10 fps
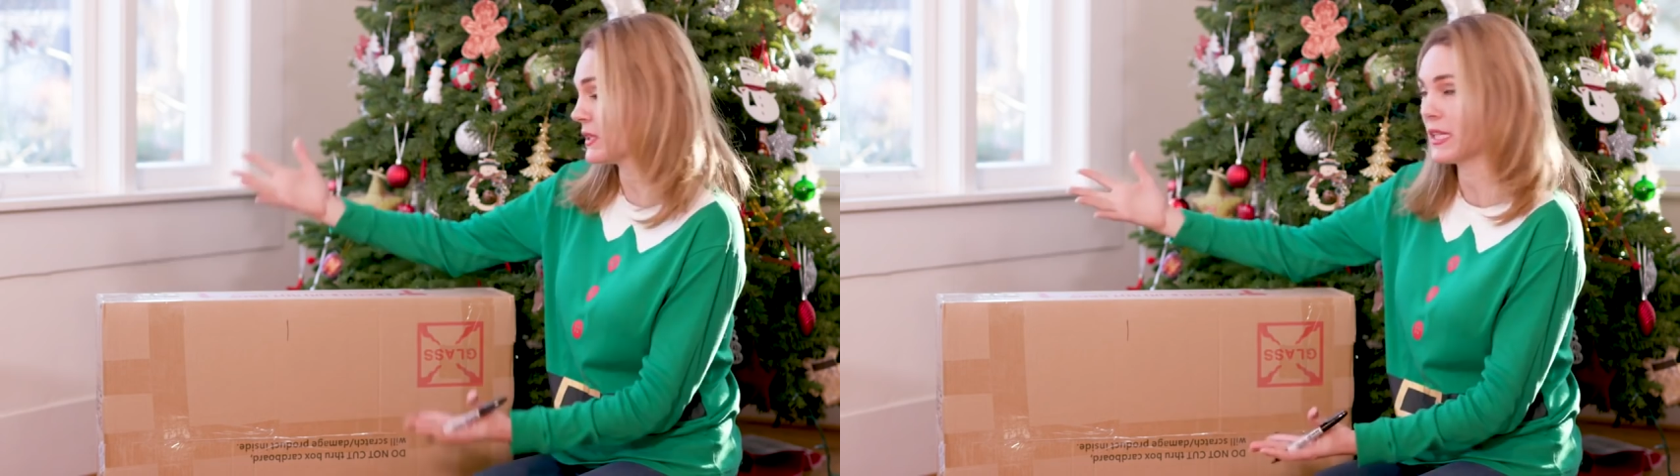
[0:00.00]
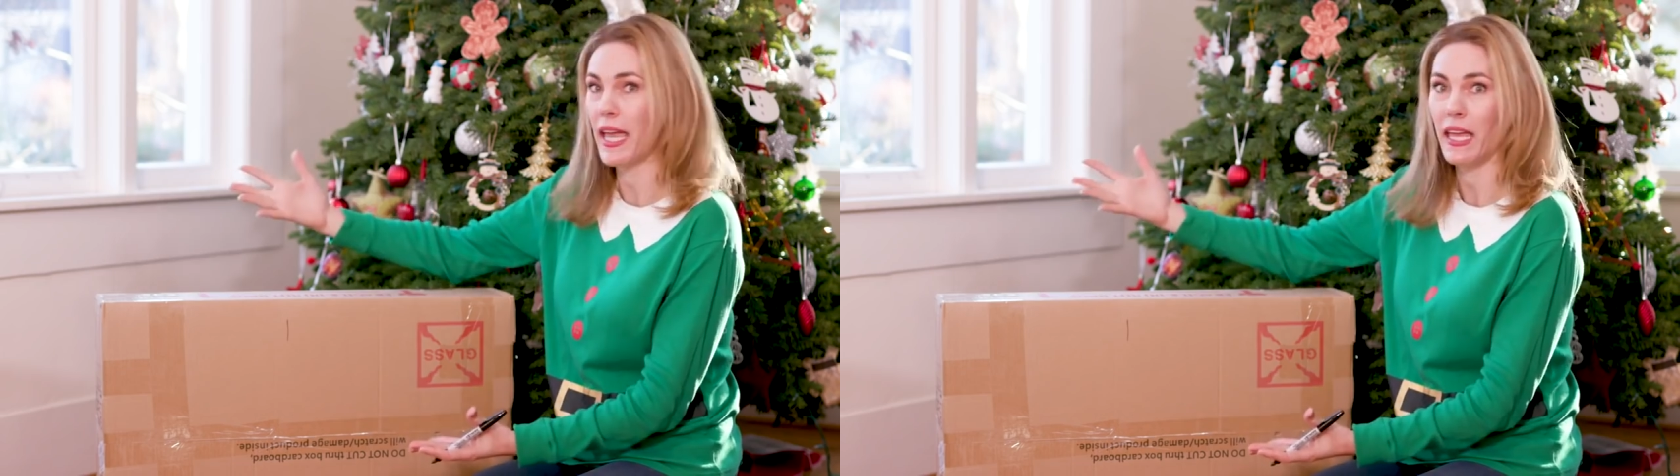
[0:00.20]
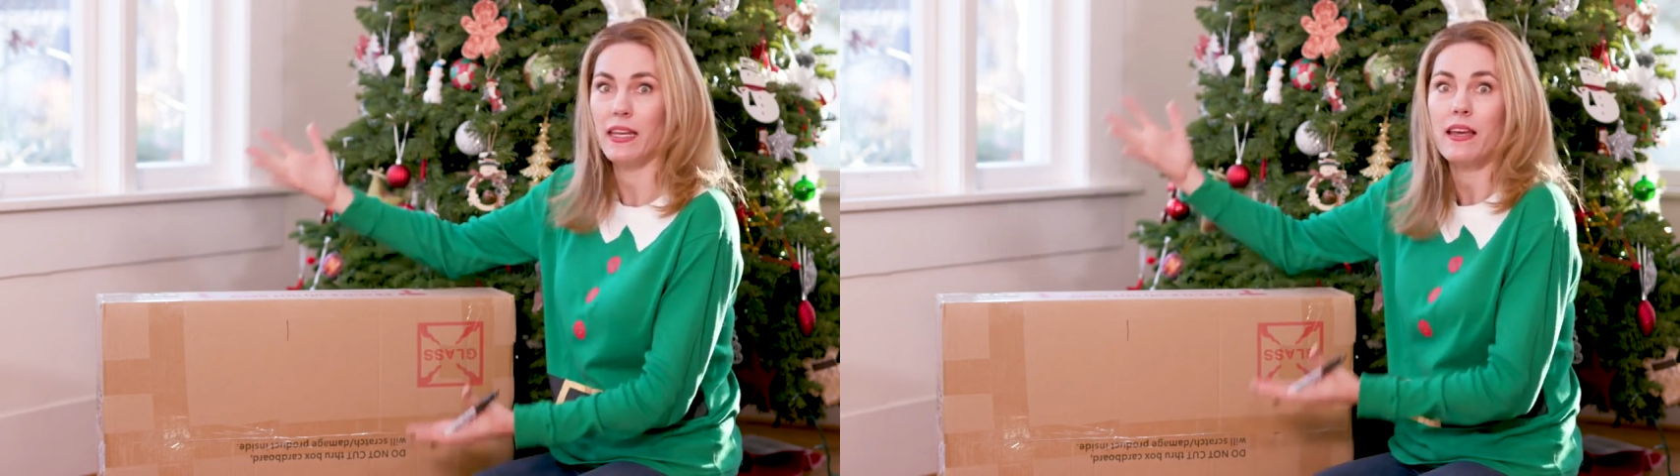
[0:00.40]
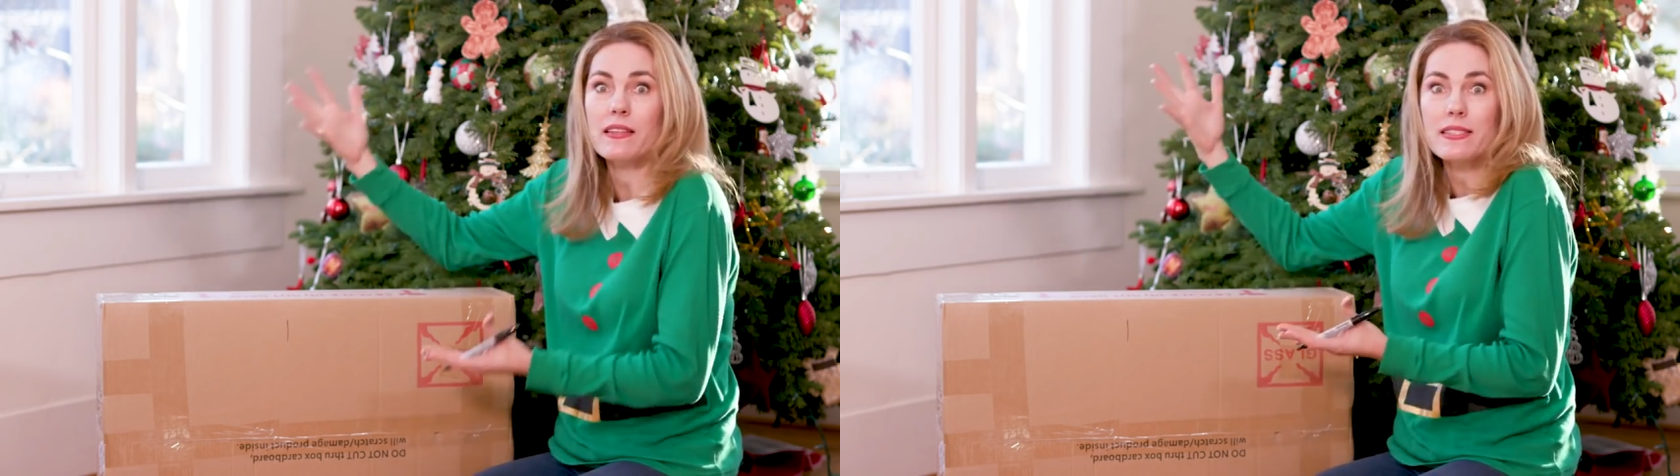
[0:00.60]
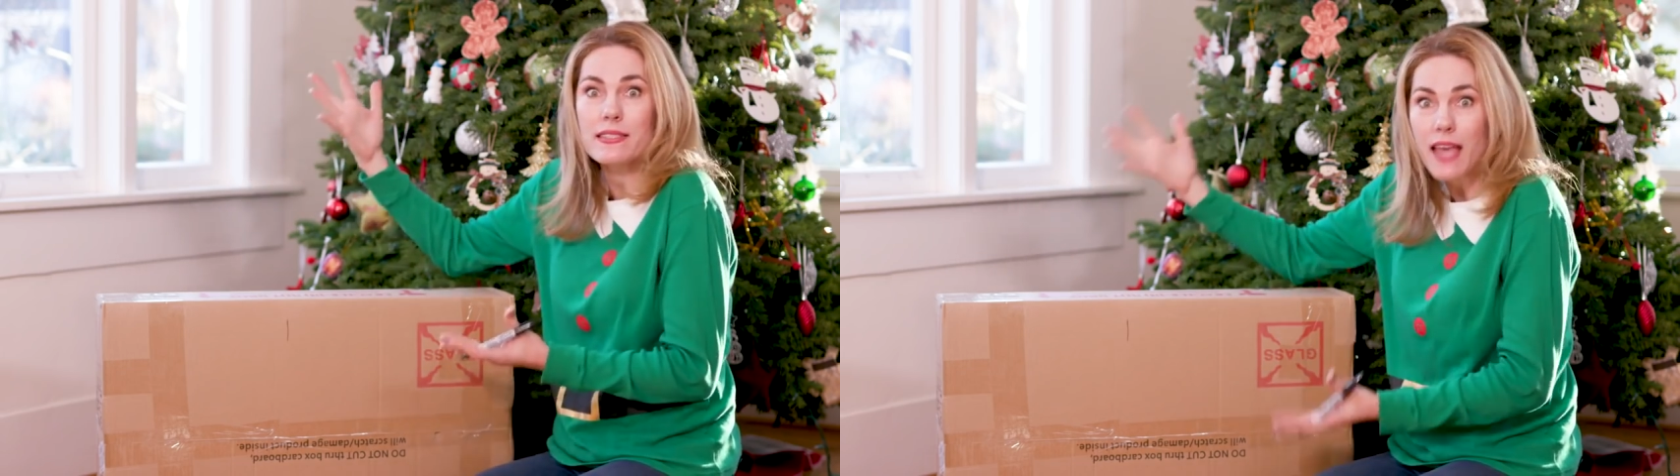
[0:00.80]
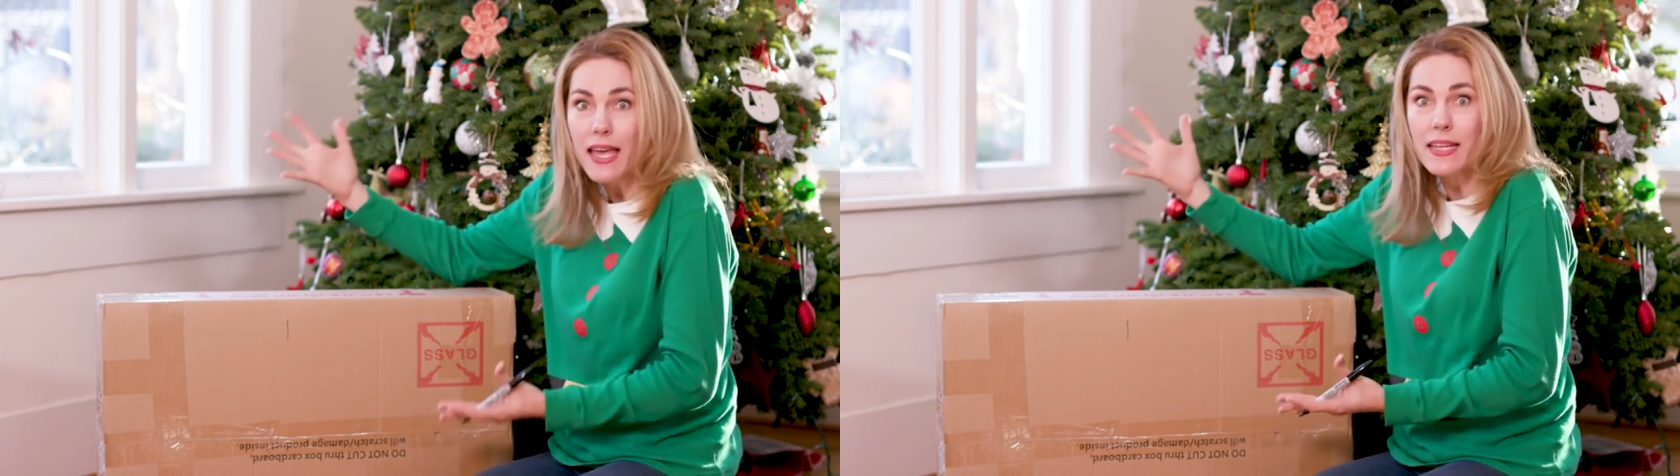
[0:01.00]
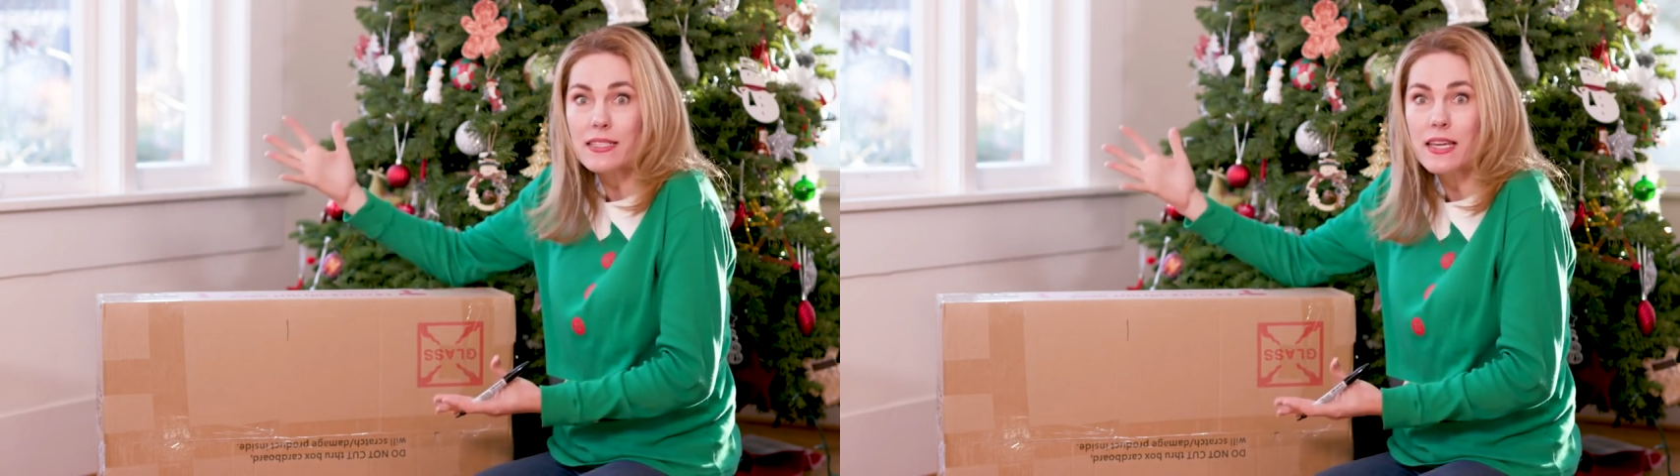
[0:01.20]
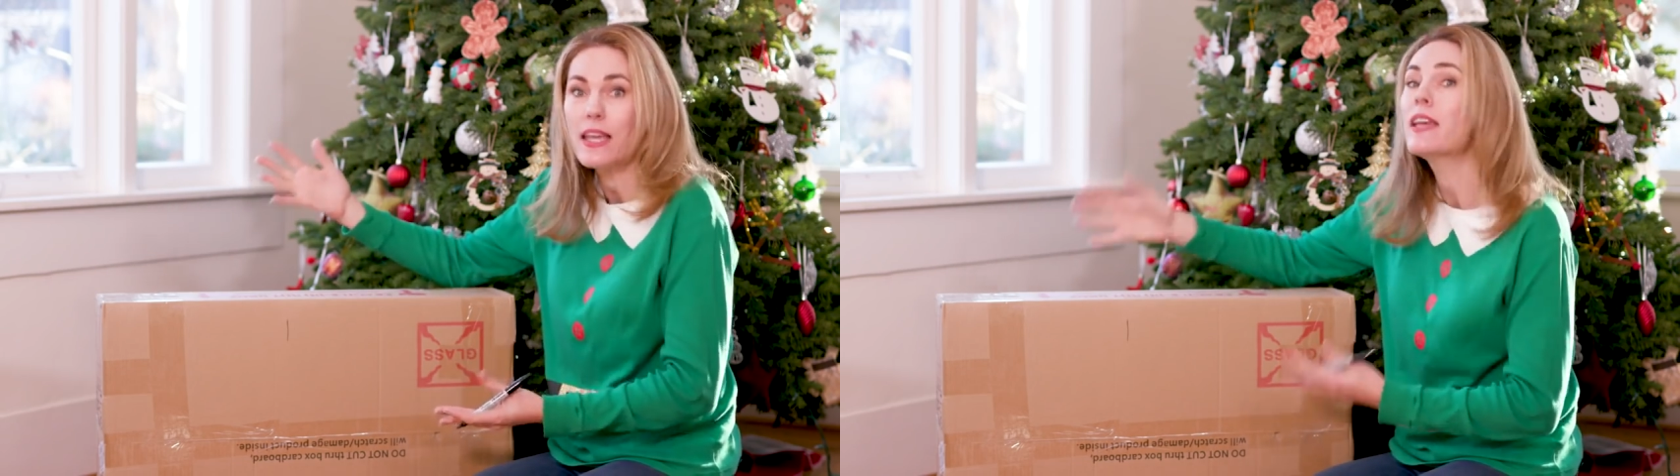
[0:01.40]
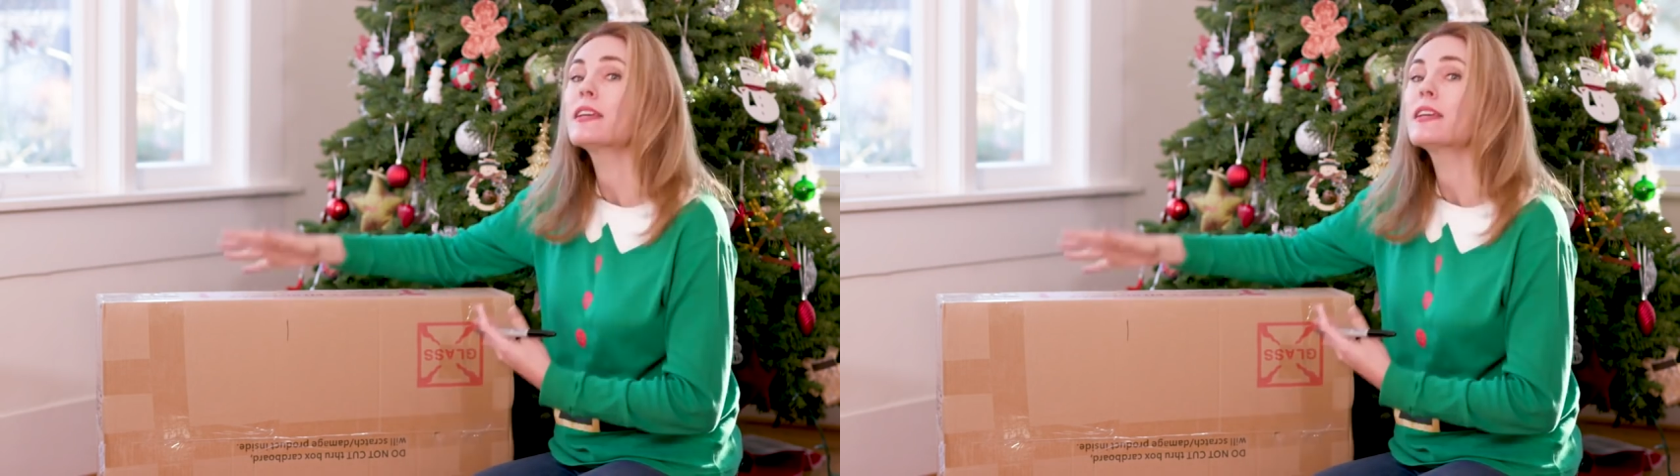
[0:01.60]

plain sight.